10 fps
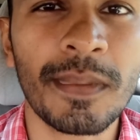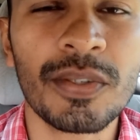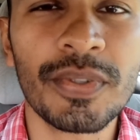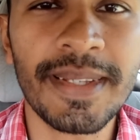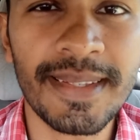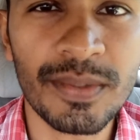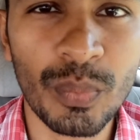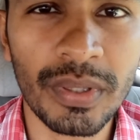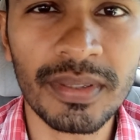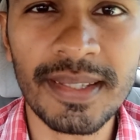So
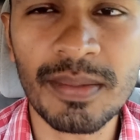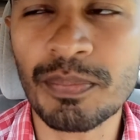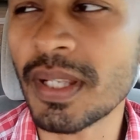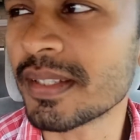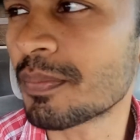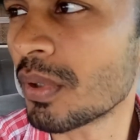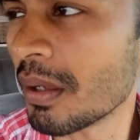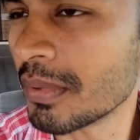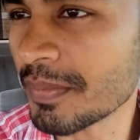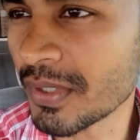that's a
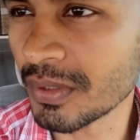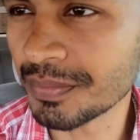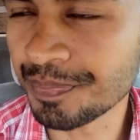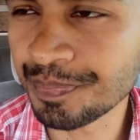problem. So